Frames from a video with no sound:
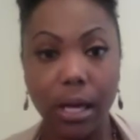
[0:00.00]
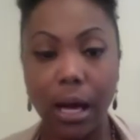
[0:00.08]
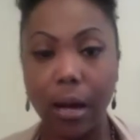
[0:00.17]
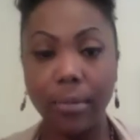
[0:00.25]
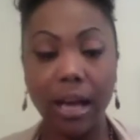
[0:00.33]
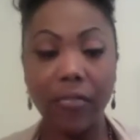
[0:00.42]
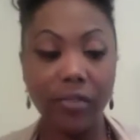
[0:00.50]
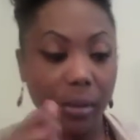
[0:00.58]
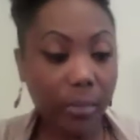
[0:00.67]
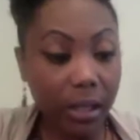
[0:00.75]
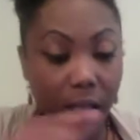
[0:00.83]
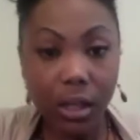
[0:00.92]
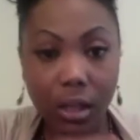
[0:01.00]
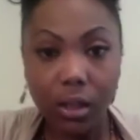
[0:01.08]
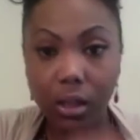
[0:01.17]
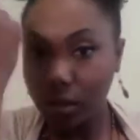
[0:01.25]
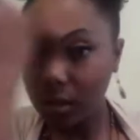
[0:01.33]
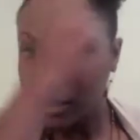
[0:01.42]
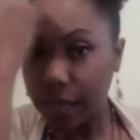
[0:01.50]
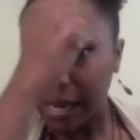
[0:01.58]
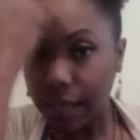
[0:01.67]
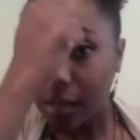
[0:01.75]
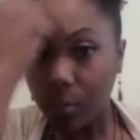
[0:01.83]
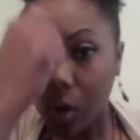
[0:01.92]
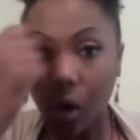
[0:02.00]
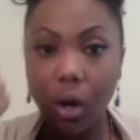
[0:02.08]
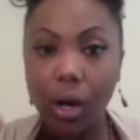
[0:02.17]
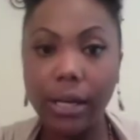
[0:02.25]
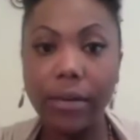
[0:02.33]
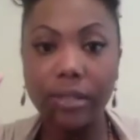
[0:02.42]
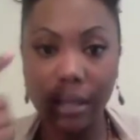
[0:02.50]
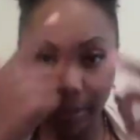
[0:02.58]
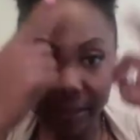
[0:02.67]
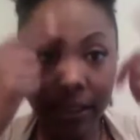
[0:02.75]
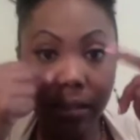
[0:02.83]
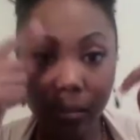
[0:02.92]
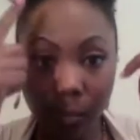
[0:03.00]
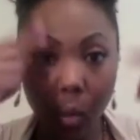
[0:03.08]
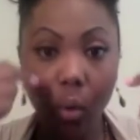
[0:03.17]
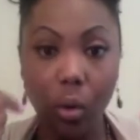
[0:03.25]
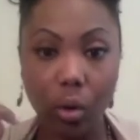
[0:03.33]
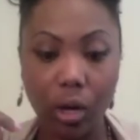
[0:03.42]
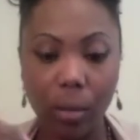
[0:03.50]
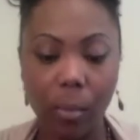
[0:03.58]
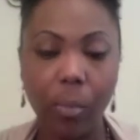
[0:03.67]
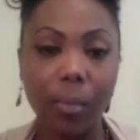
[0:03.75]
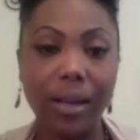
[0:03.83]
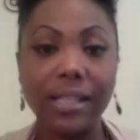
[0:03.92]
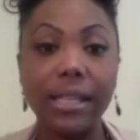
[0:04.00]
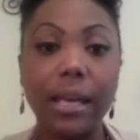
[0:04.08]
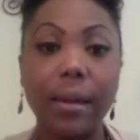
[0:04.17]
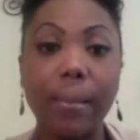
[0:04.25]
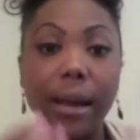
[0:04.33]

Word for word: I'm not going to be caking them on every time I see some oil come up on my skin,